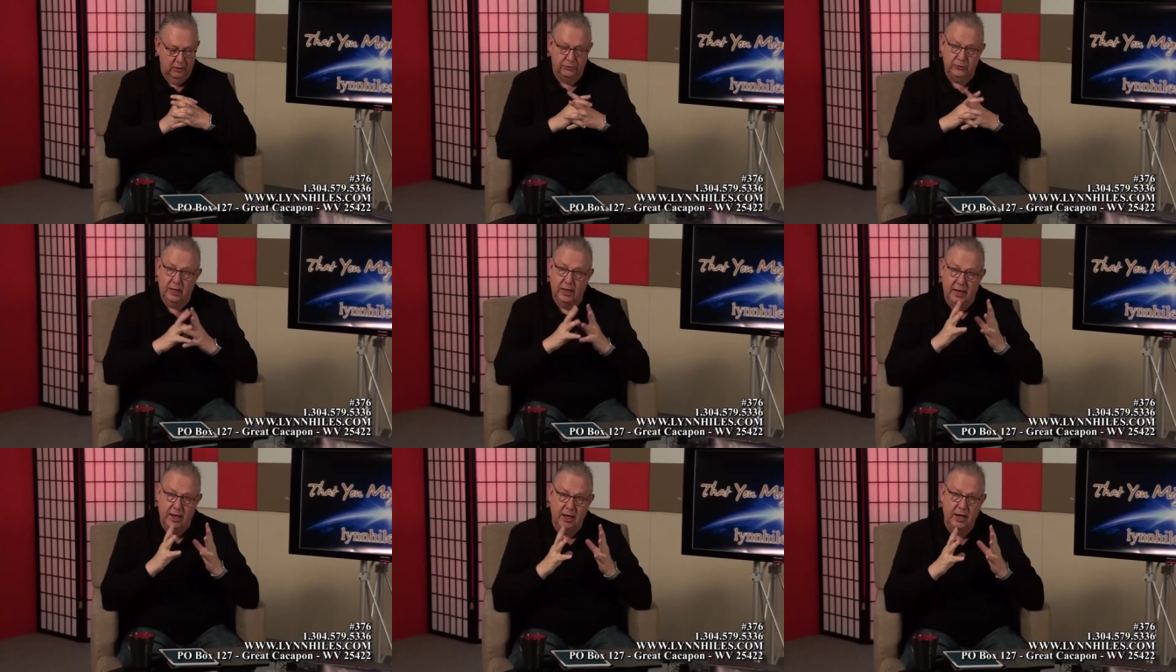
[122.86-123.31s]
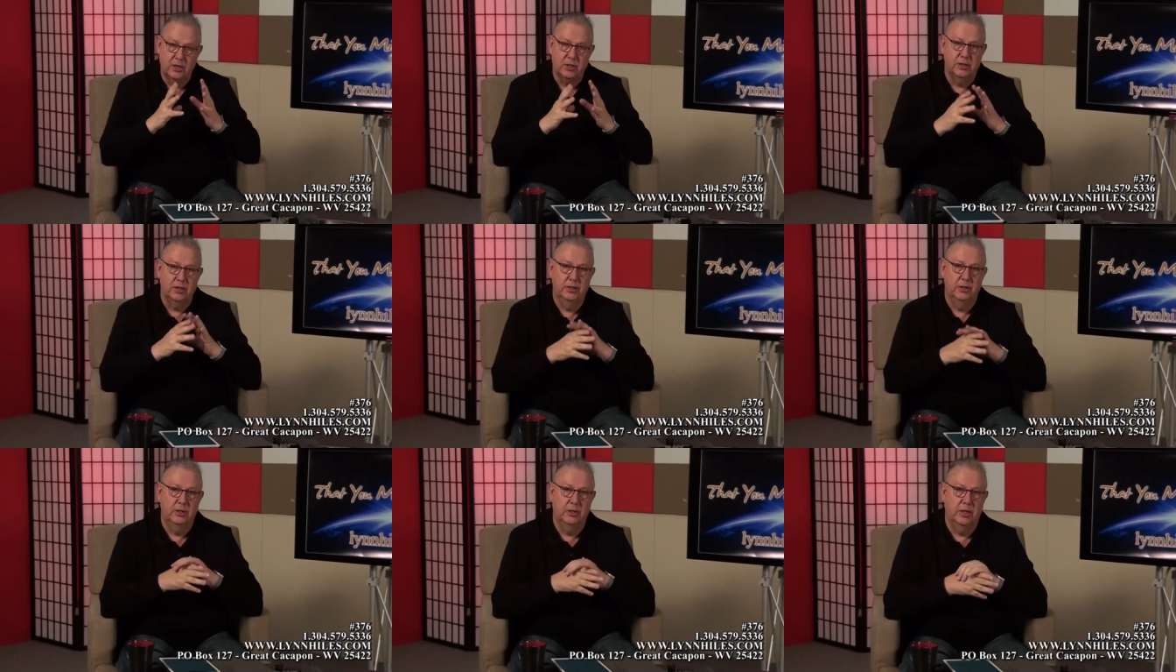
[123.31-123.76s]

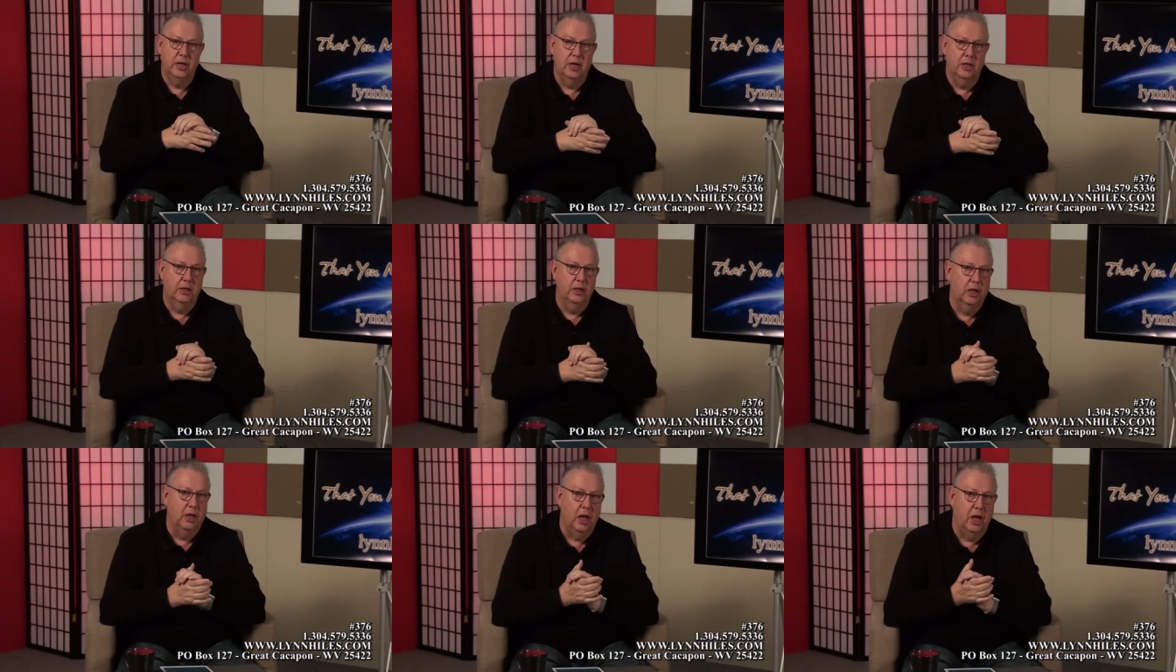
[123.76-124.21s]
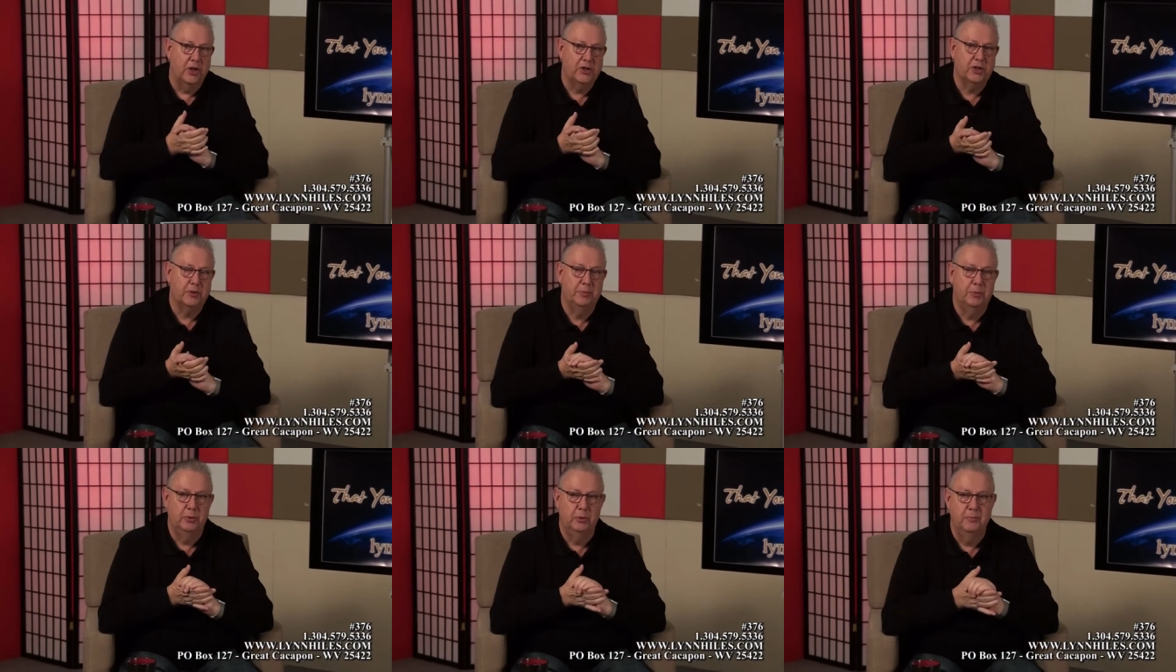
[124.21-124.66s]
financially to take the
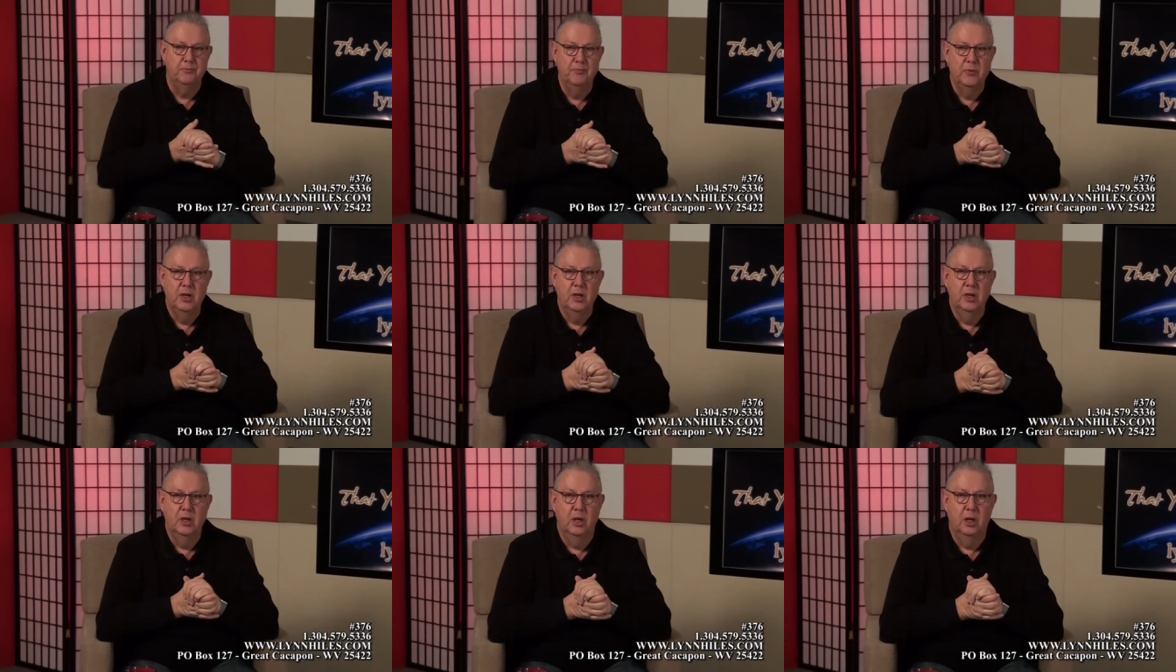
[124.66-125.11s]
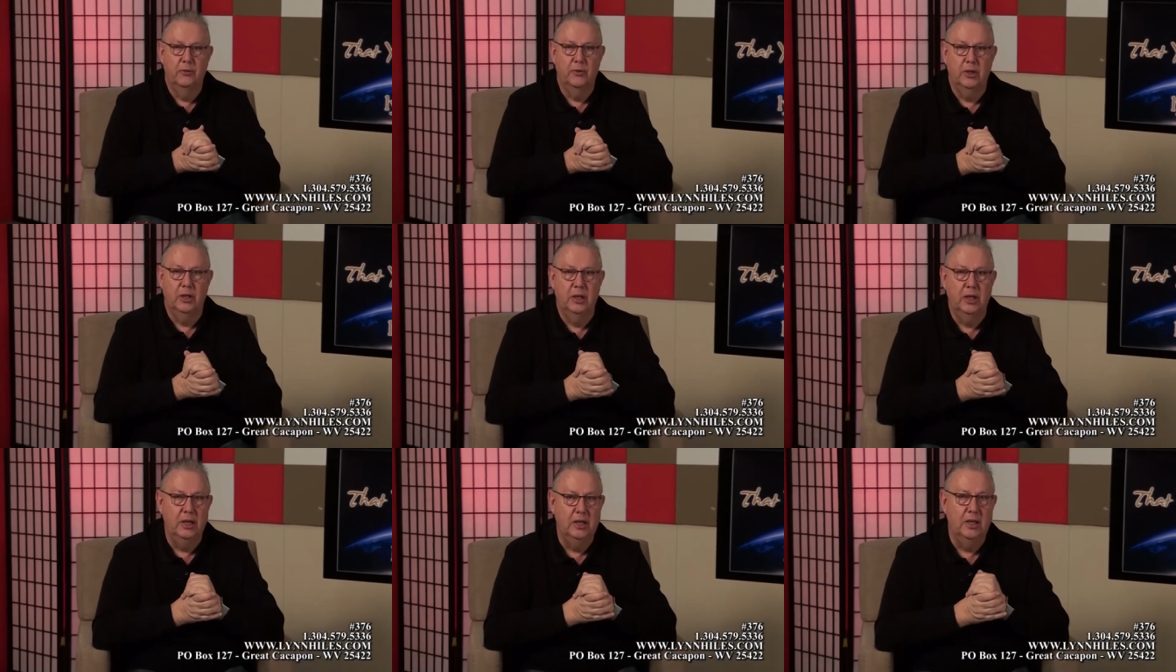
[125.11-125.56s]
gospel of
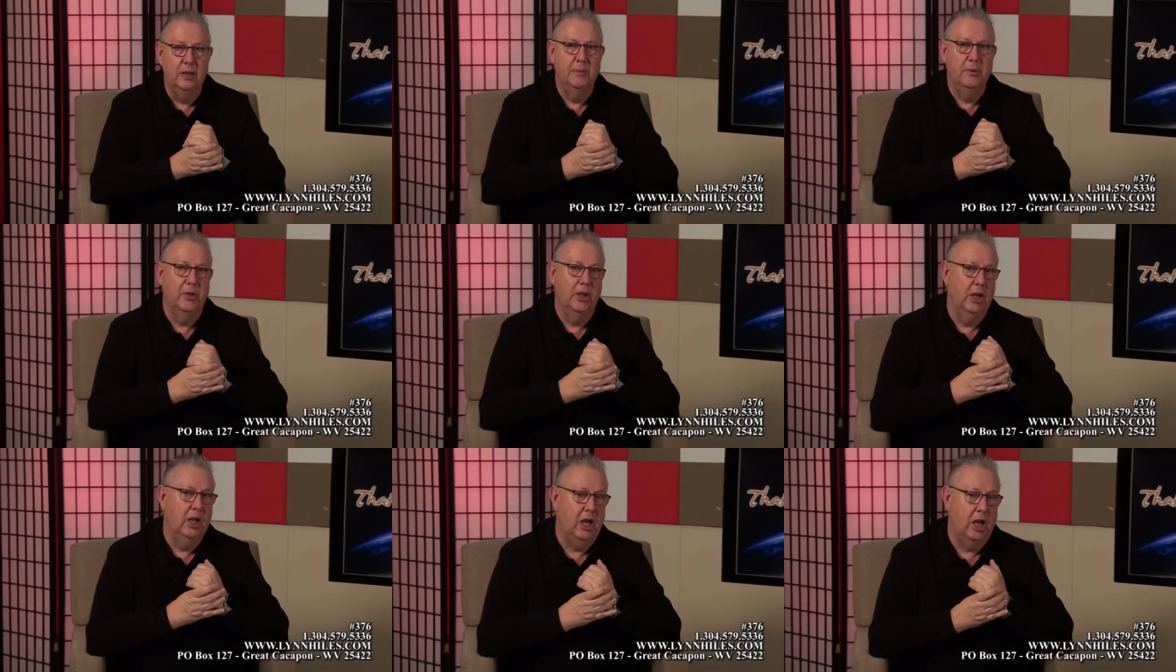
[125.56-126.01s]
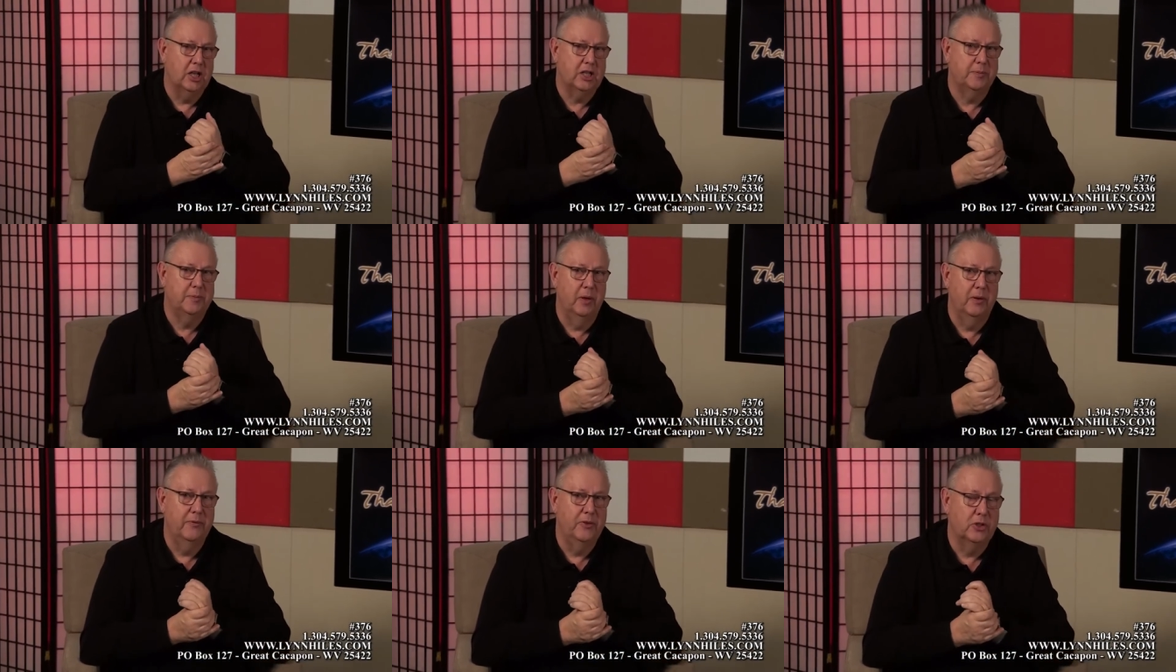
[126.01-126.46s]
the kingdom and the
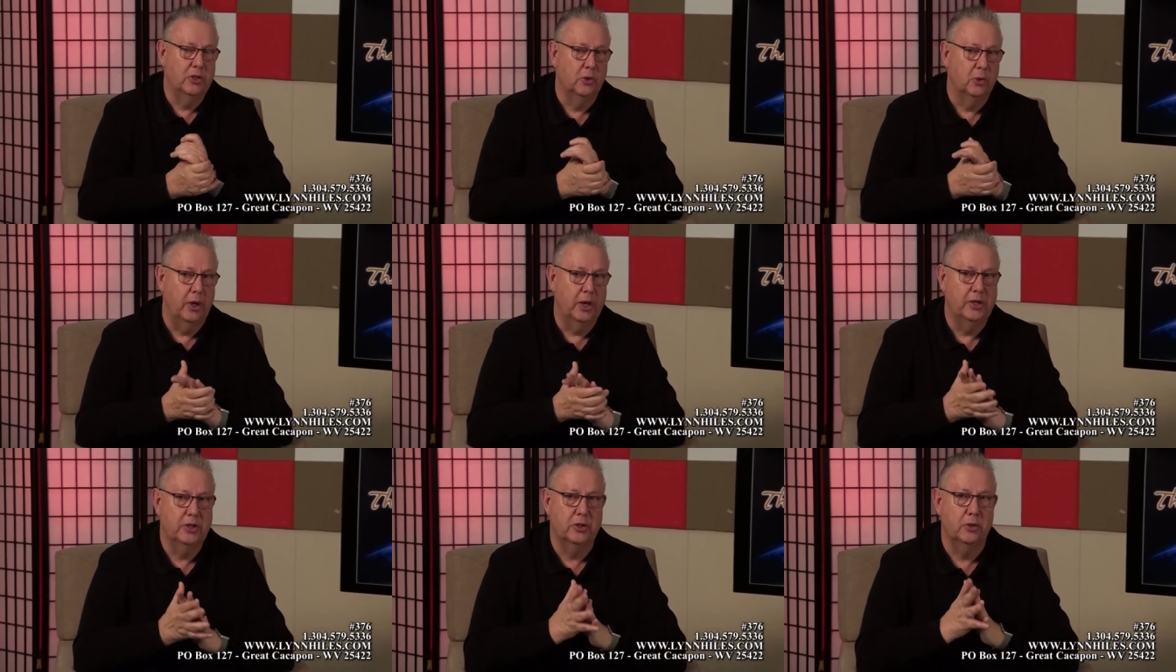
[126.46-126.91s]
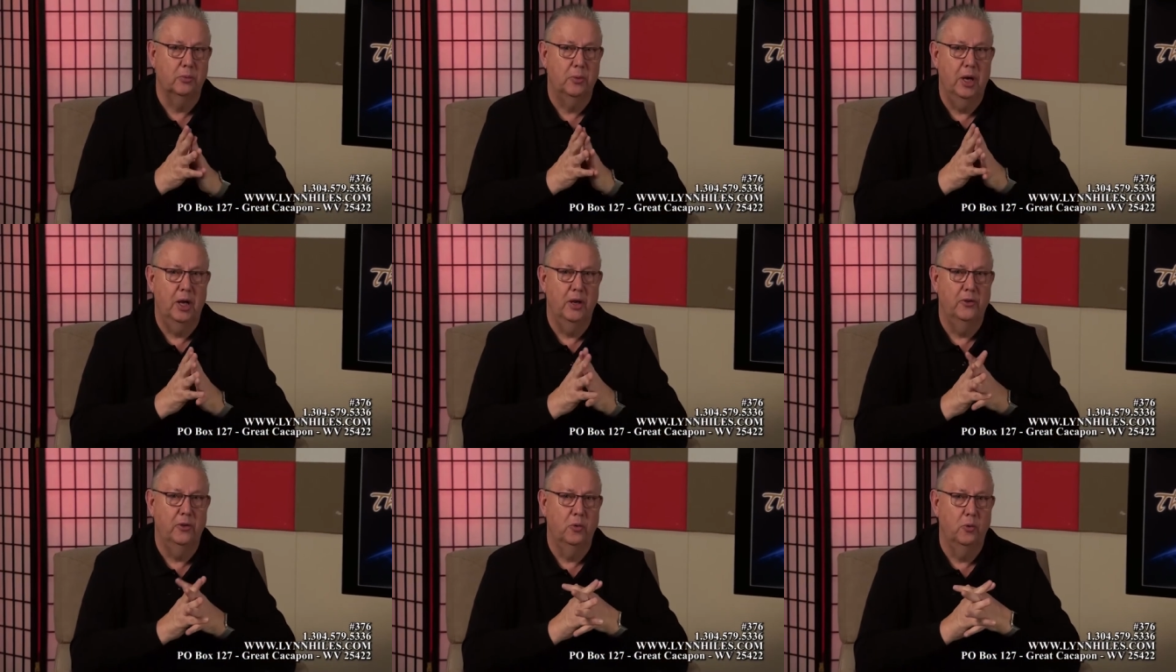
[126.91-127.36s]
gospel of His grace
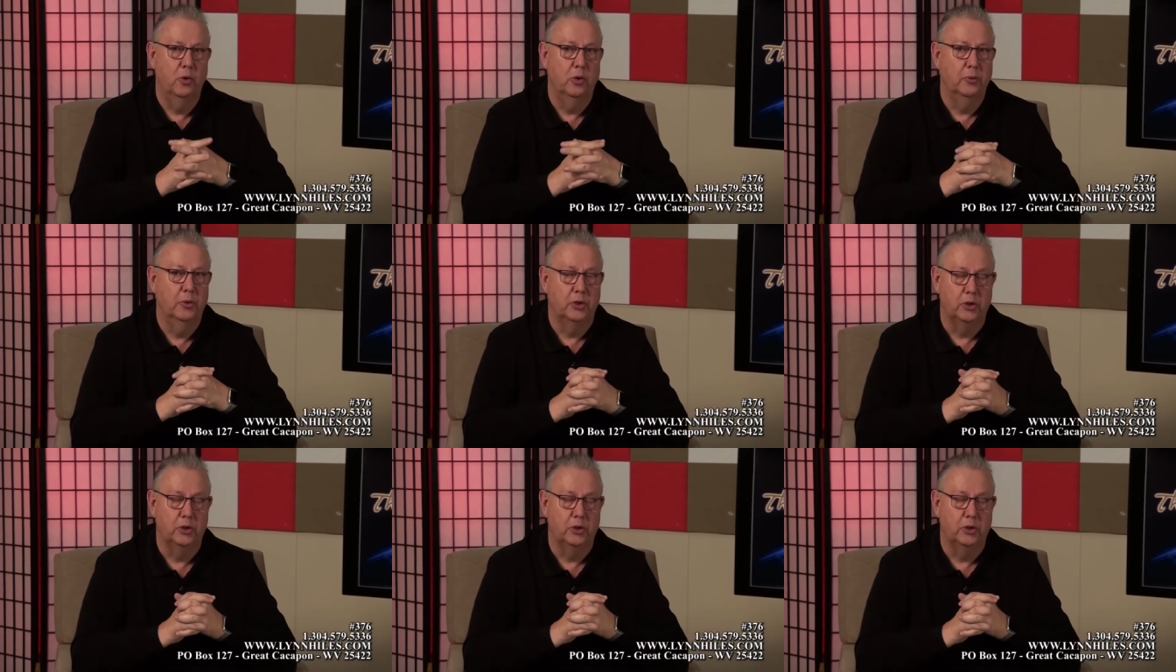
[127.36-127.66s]
around the world.